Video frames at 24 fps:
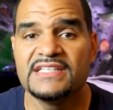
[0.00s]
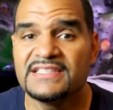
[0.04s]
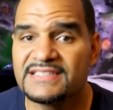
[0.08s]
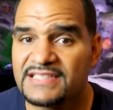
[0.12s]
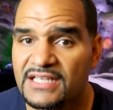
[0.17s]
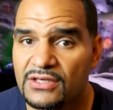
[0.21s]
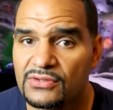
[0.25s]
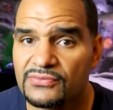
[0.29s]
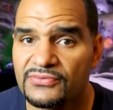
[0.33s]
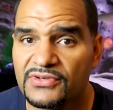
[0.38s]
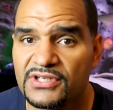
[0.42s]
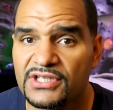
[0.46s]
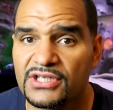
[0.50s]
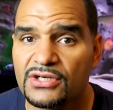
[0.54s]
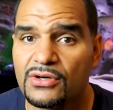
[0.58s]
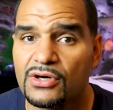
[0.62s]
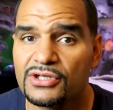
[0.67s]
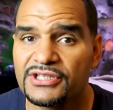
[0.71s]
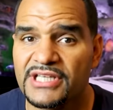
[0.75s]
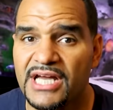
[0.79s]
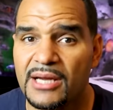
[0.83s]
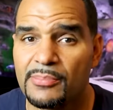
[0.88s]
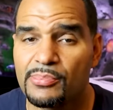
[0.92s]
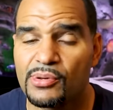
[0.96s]
Detailed video
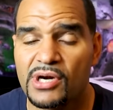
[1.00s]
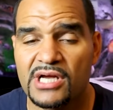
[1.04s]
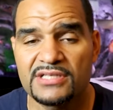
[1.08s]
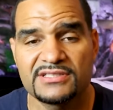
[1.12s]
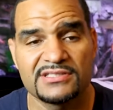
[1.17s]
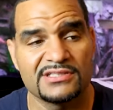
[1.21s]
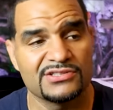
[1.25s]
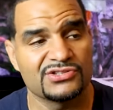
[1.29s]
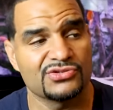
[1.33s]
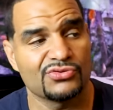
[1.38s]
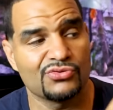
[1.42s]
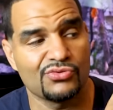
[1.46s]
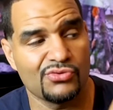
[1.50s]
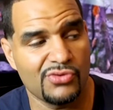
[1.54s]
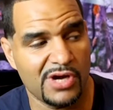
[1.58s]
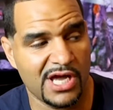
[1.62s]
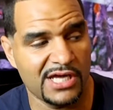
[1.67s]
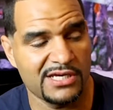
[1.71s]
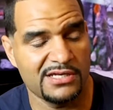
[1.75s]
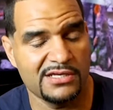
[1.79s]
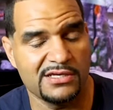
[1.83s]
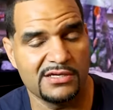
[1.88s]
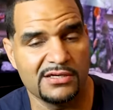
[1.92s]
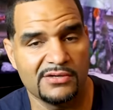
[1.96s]
on that process
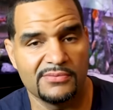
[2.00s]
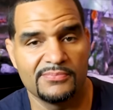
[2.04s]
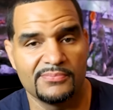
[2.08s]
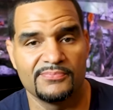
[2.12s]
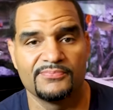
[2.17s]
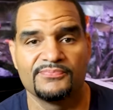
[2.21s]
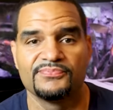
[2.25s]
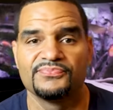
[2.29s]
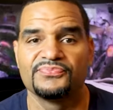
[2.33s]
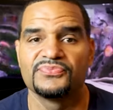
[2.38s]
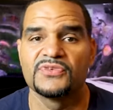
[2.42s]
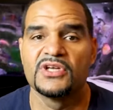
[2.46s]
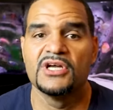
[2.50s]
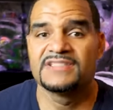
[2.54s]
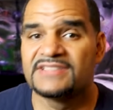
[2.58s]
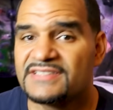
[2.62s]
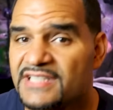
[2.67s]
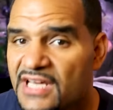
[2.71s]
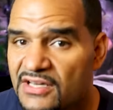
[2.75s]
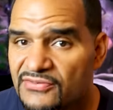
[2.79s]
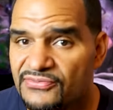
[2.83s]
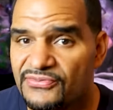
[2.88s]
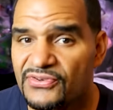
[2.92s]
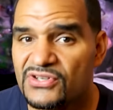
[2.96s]
right here.
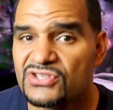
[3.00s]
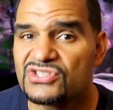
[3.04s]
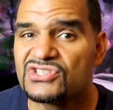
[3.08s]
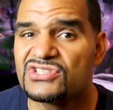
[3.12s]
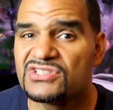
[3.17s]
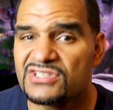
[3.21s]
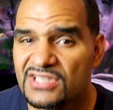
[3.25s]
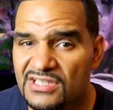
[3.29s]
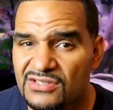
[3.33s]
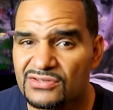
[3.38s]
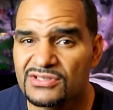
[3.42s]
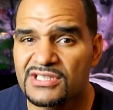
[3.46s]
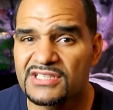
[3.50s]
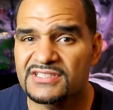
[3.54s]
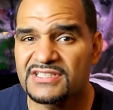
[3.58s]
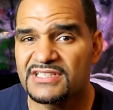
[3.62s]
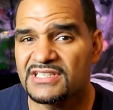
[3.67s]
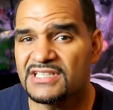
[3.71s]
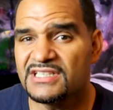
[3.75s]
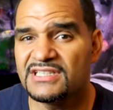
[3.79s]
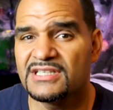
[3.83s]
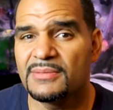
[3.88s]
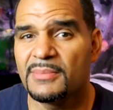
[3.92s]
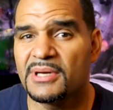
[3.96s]
Said fish still
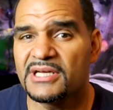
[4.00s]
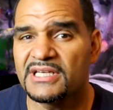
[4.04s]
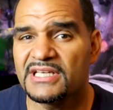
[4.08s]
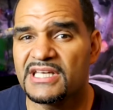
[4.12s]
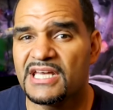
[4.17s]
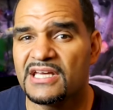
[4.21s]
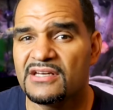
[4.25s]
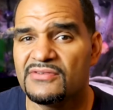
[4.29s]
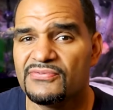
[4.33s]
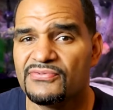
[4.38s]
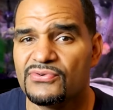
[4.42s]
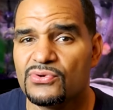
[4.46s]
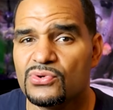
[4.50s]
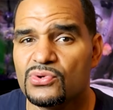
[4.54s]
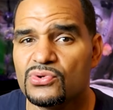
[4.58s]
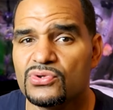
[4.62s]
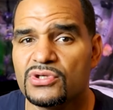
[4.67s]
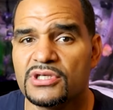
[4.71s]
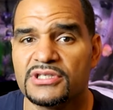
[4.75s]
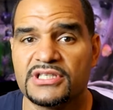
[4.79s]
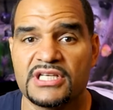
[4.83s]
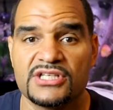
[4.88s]
doesn't eat the medicated food?